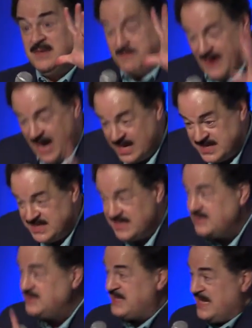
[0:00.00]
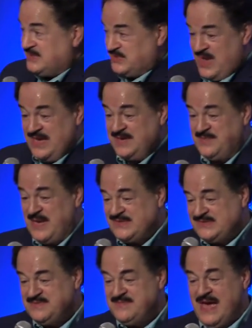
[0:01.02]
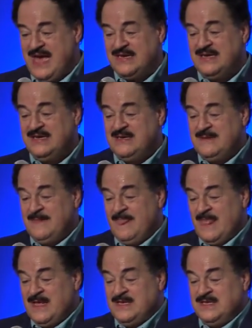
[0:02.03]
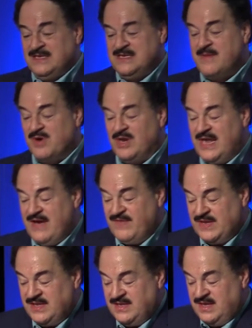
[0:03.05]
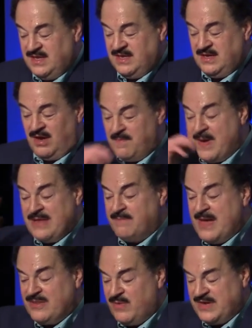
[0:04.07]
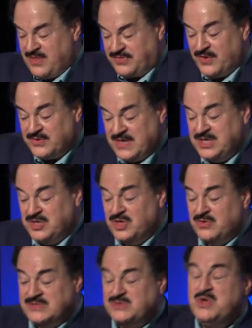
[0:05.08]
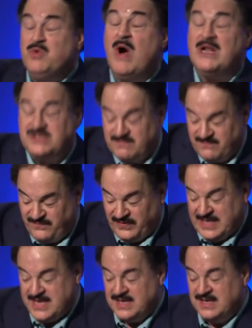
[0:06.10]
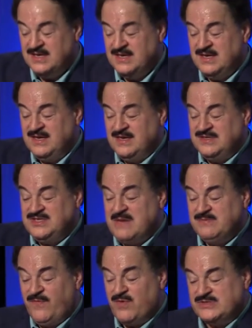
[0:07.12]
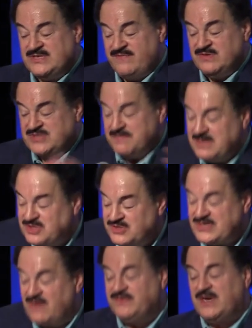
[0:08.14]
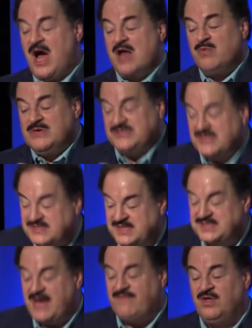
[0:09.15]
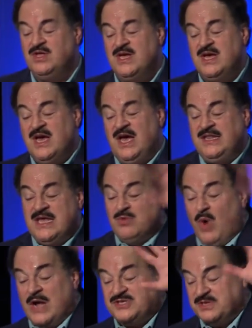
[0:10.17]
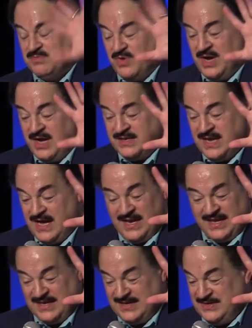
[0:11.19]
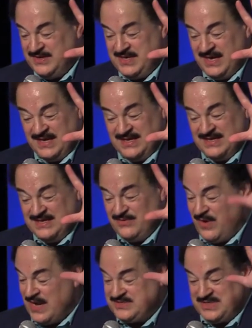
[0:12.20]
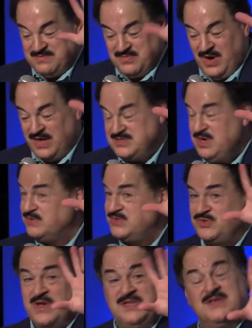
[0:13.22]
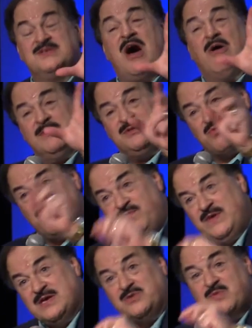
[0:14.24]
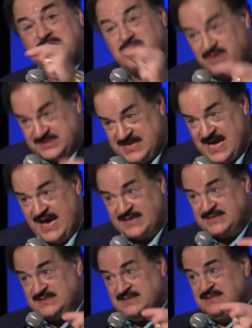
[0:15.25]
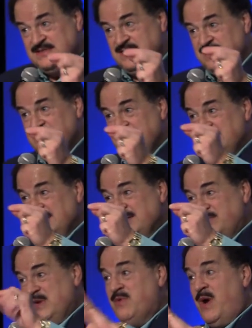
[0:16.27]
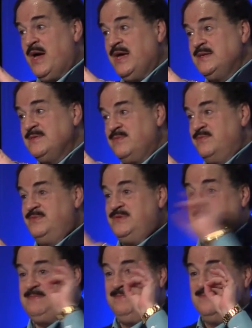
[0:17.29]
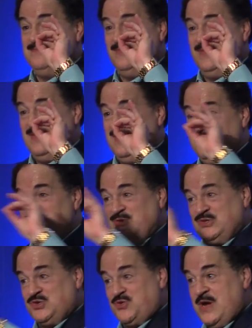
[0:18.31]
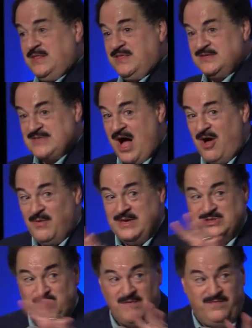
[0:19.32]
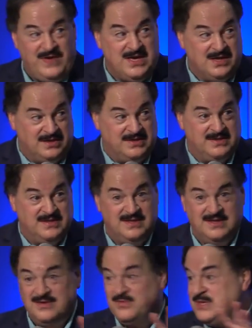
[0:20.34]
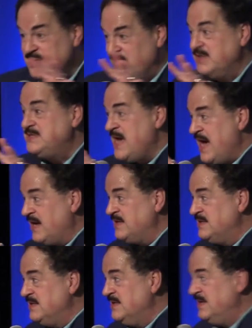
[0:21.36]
Bondage. That's right, Pastor Matt. Number 11. Oh, by, by the way, the third thing you do is you watch him flee. James 4 7. Submit yourself to God, resist the devil, and then watch him run. Hallelujah. Watch him run. Your strength is always revealed when you're attacked. Rewind. Your strength is always revealed when you're attacked.